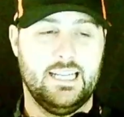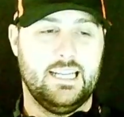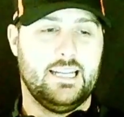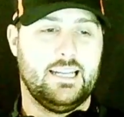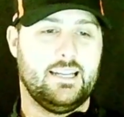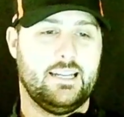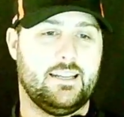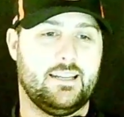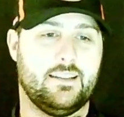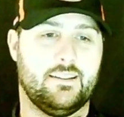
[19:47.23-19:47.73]

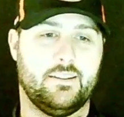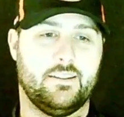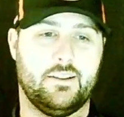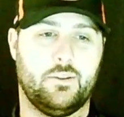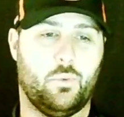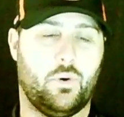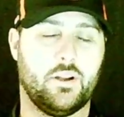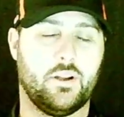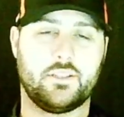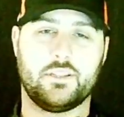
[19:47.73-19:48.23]

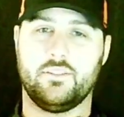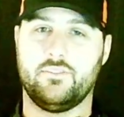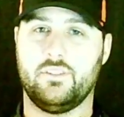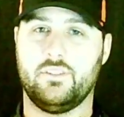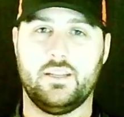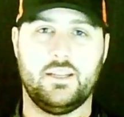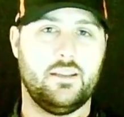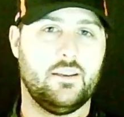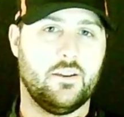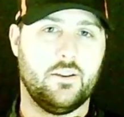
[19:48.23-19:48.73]
watching
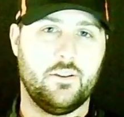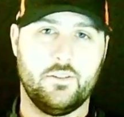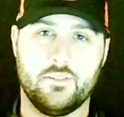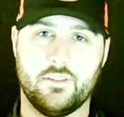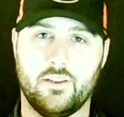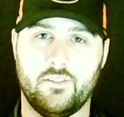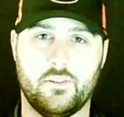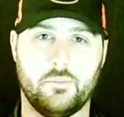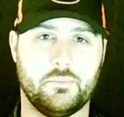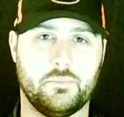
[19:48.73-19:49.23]
videos of
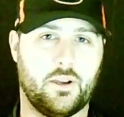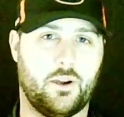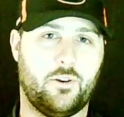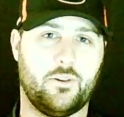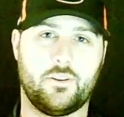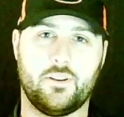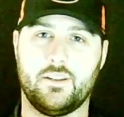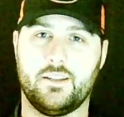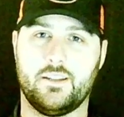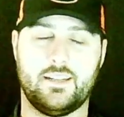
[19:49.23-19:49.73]
him
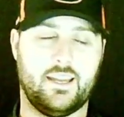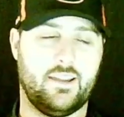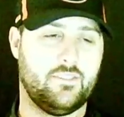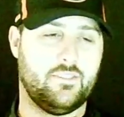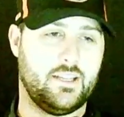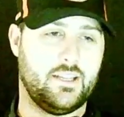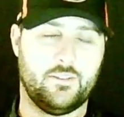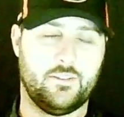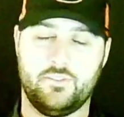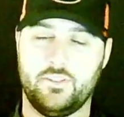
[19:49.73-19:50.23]
talking and having
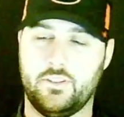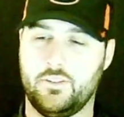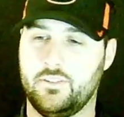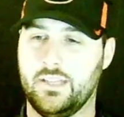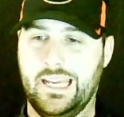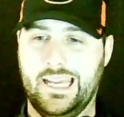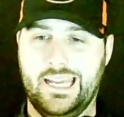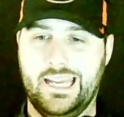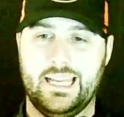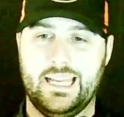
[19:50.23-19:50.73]
interviews,
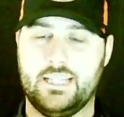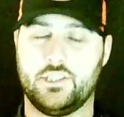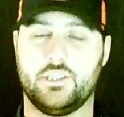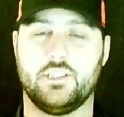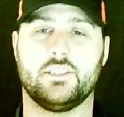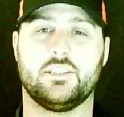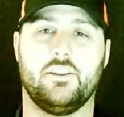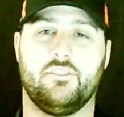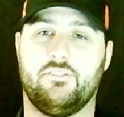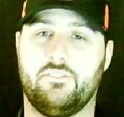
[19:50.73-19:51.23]
he's just
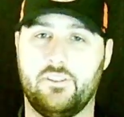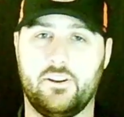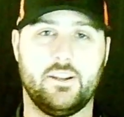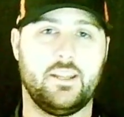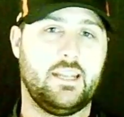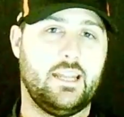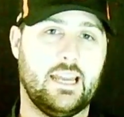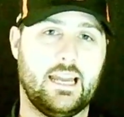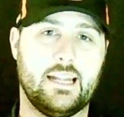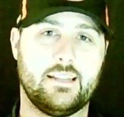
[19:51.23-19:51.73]
a funny
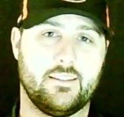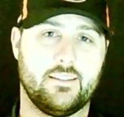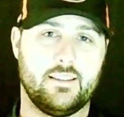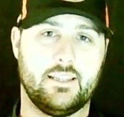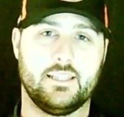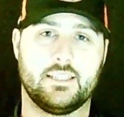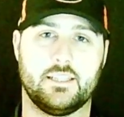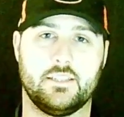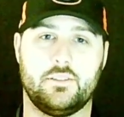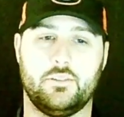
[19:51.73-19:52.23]
guy to
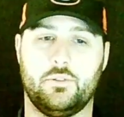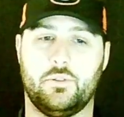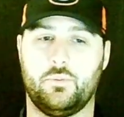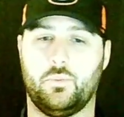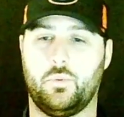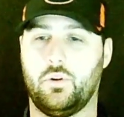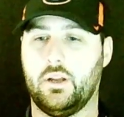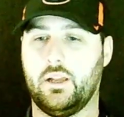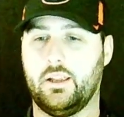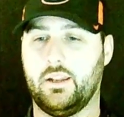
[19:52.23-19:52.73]
listen to.
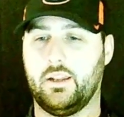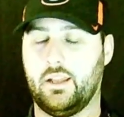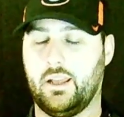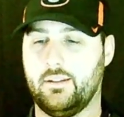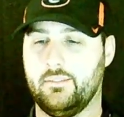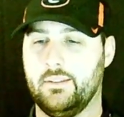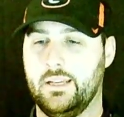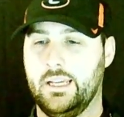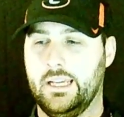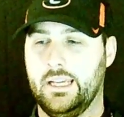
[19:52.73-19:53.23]
And
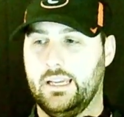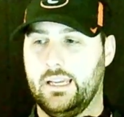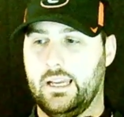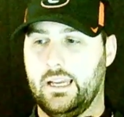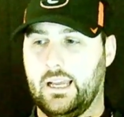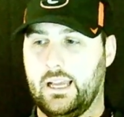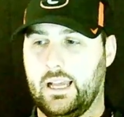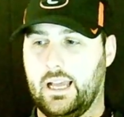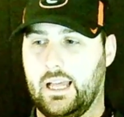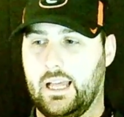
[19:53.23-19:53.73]

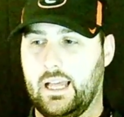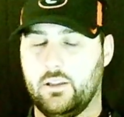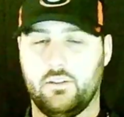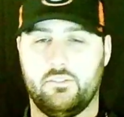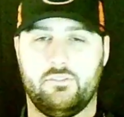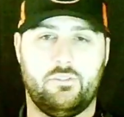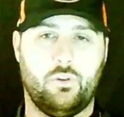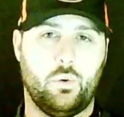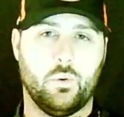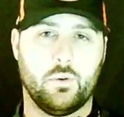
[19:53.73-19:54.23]
I look
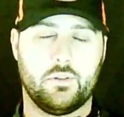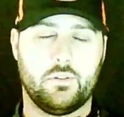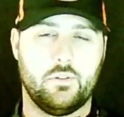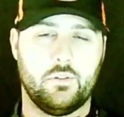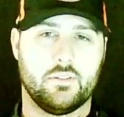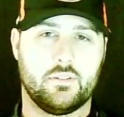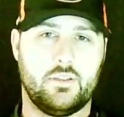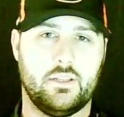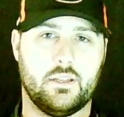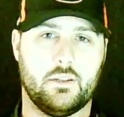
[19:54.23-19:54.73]
forward to us
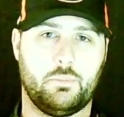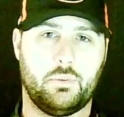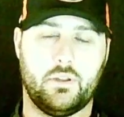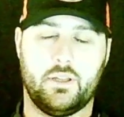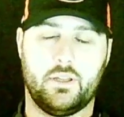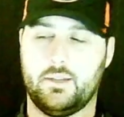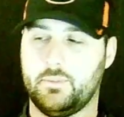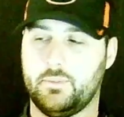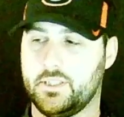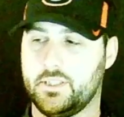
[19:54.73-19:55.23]
getting to play
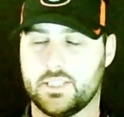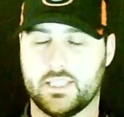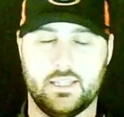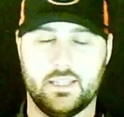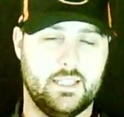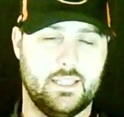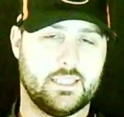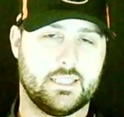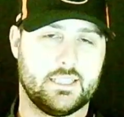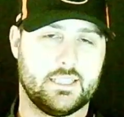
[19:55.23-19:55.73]
him and just
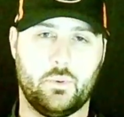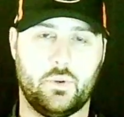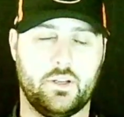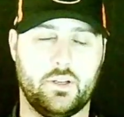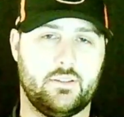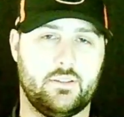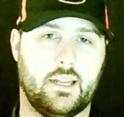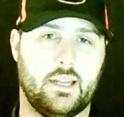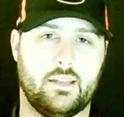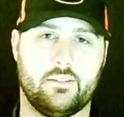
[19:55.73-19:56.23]
listen to what he's
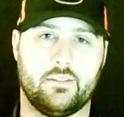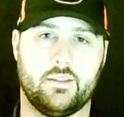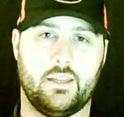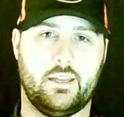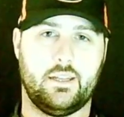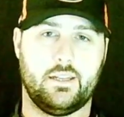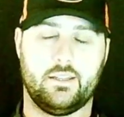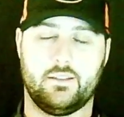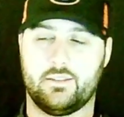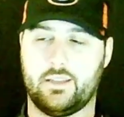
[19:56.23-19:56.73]
got to say in
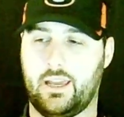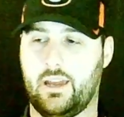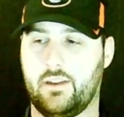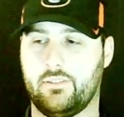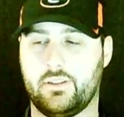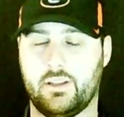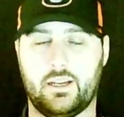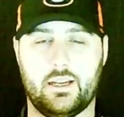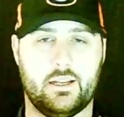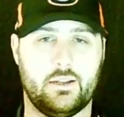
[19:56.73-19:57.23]
his
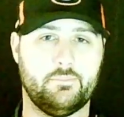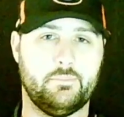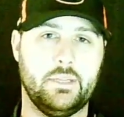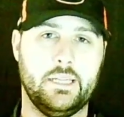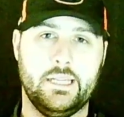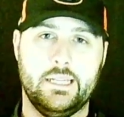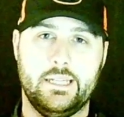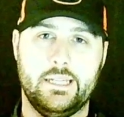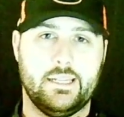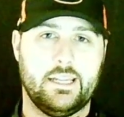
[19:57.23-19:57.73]
halftime
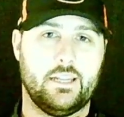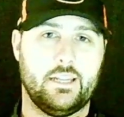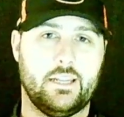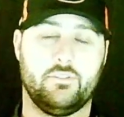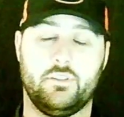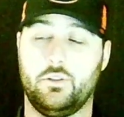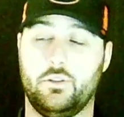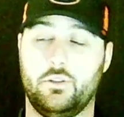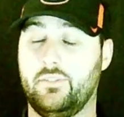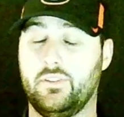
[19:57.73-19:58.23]

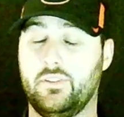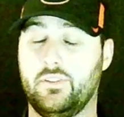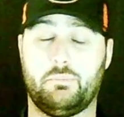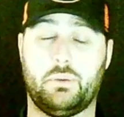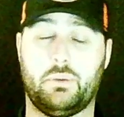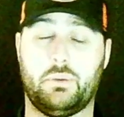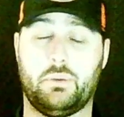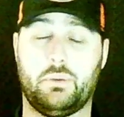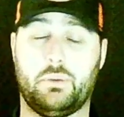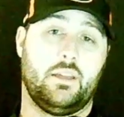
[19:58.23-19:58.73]
interview, even a
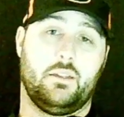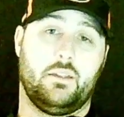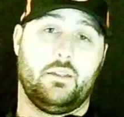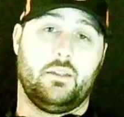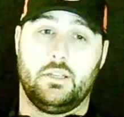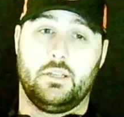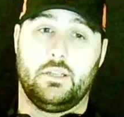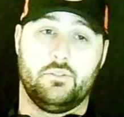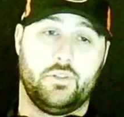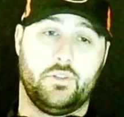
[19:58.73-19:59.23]
post-game
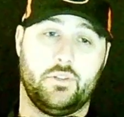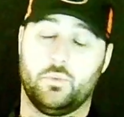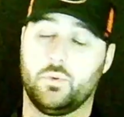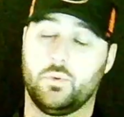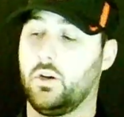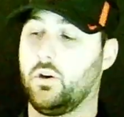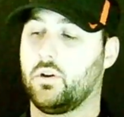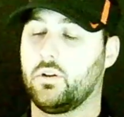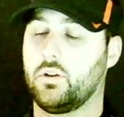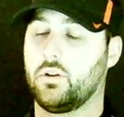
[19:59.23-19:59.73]
interview,
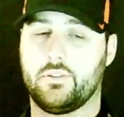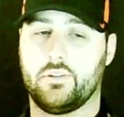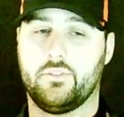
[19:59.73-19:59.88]
regardless of